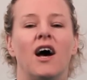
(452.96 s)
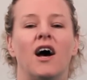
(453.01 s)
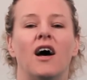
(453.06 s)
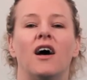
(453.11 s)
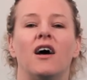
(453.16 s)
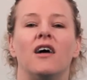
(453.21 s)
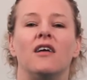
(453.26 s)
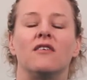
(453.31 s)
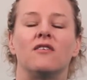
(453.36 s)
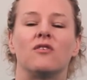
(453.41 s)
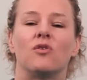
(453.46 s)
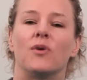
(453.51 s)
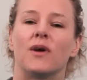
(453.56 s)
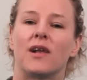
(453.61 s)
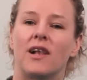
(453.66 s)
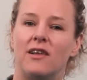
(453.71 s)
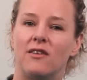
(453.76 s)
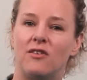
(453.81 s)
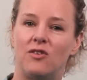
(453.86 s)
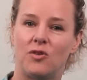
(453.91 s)
as
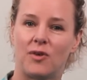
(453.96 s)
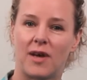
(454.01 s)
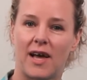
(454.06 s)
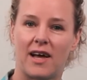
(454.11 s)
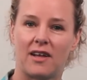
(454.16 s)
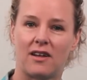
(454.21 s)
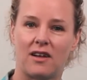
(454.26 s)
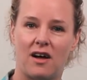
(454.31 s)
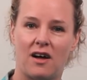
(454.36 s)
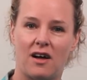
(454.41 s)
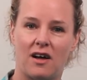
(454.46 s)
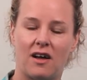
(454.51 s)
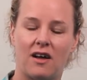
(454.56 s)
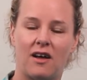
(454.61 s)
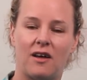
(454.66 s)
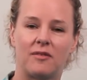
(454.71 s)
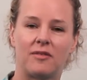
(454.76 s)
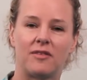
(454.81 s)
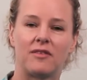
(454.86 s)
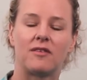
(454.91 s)
quickly as you can,
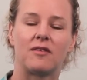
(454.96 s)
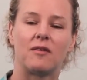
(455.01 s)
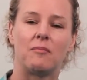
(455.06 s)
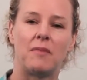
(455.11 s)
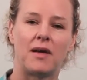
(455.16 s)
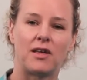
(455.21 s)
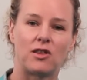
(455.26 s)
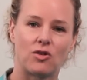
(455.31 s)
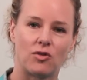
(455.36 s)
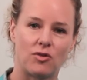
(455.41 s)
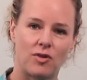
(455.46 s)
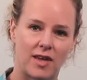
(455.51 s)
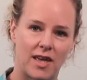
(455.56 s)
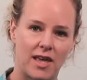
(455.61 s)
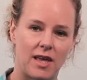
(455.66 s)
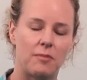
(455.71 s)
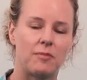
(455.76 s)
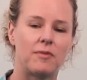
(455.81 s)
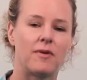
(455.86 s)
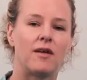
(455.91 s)
and make sure you
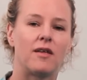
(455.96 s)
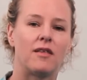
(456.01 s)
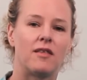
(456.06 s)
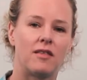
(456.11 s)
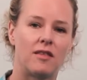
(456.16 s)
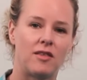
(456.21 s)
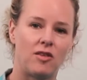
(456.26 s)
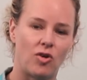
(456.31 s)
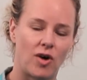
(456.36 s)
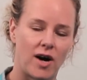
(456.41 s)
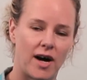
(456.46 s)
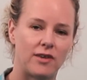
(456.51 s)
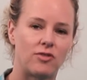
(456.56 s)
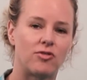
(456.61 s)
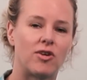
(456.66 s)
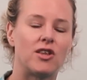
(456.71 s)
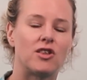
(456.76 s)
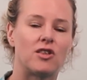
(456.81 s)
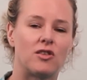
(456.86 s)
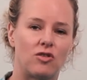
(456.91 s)
keep your
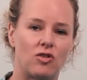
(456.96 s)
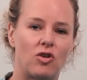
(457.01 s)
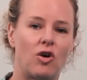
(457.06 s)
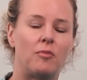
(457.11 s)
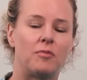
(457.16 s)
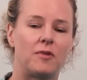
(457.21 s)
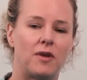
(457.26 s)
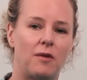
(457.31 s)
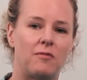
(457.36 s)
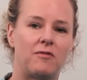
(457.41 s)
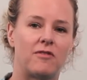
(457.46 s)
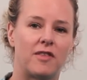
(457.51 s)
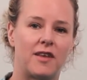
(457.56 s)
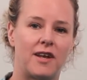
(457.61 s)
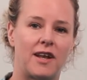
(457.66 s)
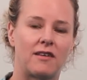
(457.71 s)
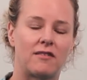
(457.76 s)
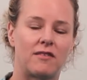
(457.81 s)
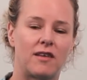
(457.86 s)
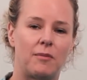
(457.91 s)
hydration topped up for the
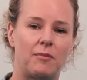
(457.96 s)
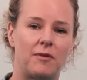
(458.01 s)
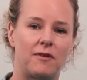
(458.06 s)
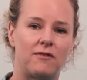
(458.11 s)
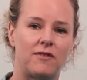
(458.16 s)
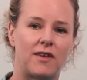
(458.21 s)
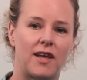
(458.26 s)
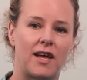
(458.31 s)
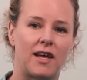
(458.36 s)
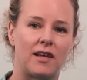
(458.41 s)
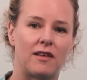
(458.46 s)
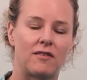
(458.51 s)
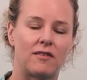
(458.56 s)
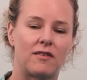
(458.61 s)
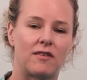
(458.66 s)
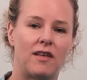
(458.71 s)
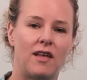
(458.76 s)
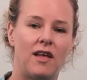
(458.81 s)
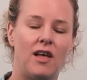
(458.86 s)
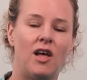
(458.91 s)
next couple of
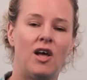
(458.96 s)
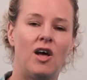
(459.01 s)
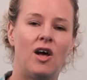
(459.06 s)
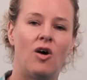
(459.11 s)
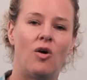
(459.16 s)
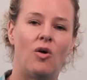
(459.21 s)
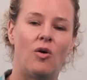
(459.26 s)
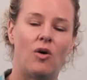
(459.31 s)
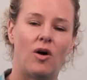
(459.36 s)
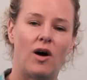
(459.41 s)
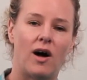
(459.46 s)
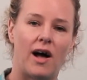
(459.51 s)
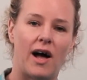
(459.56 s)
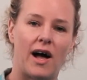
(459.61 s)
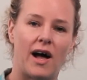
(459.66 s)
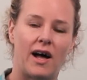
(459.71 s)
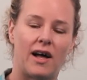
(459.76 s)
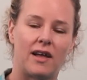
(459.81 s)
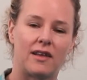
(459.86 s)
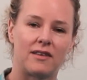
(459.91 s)
days.
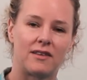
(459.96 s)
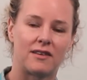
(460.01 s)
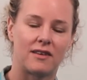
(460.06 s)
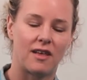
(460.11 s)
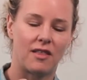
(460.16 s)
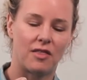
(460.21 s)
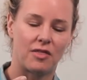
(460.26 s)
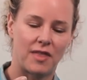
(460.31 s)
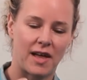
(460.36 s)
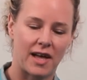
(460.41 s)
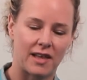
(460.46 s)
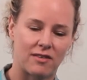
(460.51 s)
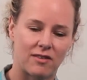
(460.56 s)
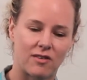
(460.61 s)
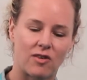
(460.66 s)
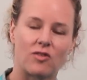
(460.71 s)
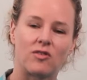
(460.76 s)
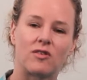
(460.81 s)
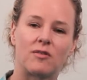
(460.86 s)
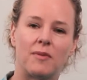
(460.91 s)
And
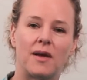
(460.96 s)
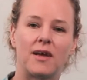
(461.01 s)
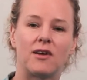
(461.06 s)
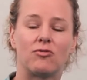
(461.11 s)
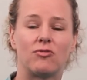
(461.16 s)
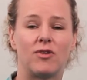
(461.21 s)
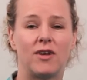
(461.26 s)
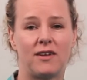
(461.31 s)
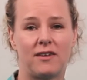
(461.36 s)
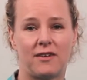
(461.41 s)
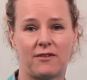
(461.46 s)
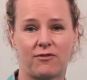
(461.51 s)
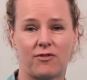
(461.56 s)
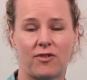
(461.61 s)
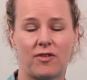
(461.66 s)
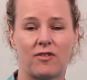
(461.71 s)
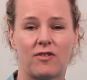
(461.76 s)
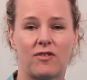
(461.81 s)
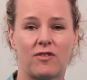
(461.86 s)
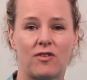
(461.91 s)
that's going to make a real
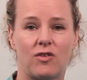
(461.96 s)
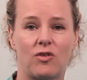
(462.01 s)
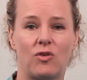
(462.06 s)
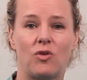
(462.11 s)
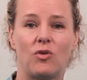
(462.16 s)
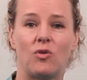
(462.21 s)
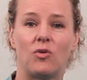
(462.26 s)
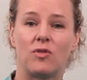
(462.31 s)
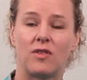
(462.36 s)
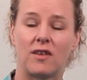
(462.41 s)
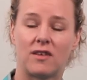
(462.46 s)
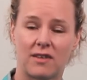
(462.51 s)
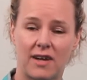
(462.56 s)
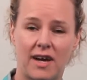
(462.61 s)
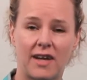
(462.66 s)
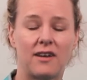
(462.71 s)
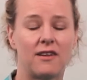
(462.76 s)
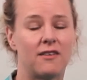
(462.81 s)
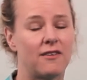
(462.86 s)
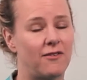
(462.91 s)
difference to the
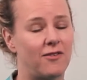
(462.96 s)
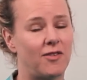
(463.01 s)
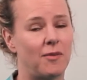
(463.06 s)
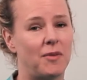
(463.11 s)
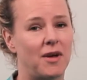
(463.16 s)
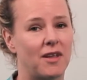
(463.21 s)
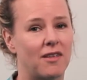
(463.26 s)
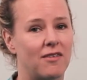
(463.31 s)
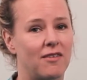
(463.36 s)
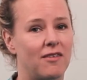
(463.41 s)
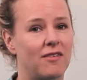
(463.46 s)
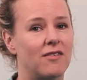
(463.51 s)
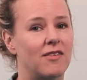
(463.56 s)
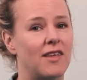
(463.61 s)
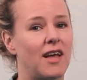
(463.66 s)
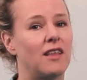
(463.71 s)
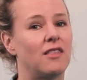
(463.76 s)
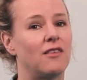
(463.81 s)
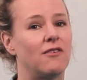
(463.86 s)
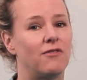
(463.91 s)
tightness of the muscles
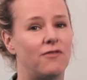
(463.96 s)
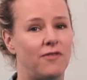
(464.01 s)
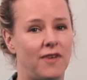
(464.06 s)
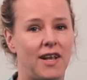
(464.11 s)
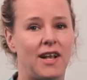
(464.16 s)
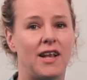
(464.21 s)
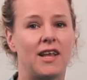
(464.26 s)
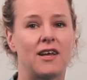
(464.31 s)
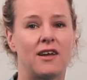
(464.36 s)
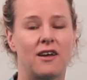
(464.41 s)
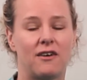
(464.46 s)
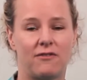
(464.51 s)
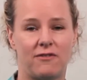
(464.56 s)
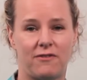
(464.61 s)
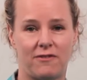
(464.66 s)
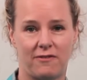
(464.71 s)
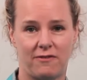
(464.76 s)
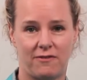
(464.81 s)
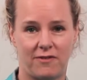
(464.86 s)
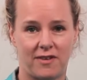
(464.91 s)
and the feeling of
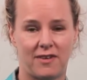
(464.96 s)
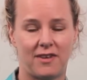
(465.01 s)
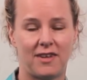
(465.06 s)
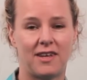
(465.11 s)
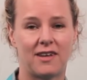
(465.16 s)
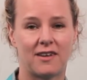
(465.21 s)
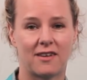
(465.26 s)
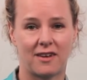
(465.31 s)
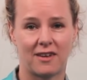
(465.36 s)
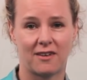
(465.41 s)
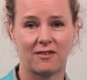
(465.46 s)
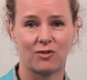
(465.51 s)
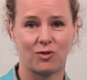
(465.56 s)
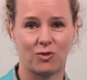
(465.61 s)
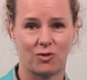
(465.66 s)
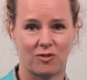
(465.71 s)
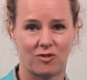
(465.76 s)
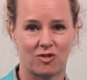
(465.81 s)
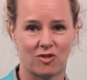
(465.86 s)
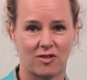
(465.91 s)
fatigue and
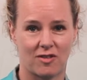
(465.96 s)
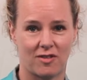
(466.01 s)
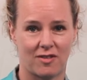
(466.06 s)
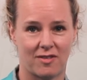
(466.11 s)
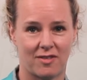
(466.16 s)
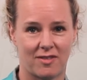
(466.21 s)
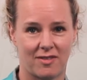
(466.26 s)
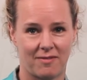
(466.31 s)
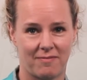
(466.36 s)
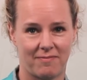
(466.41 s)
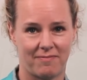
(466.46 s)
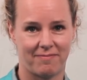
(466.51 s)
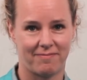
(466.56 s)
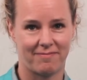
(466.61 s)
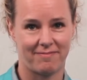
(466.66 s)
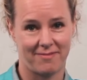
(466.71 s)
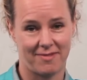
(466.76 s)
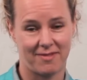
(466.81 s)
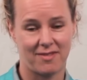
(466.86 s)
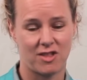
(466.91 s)
exhaustion
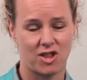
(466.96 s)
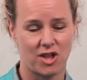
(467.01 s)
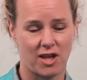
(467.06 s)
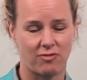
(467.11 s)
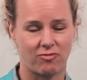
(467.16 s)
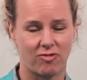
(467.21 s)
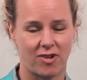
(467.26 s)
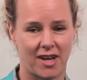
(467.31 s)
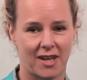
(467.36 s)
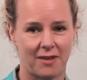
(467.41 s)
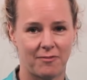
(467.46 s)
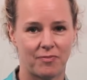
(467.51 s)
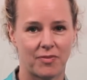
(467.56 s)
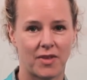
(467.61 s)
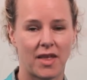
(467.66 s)
generally.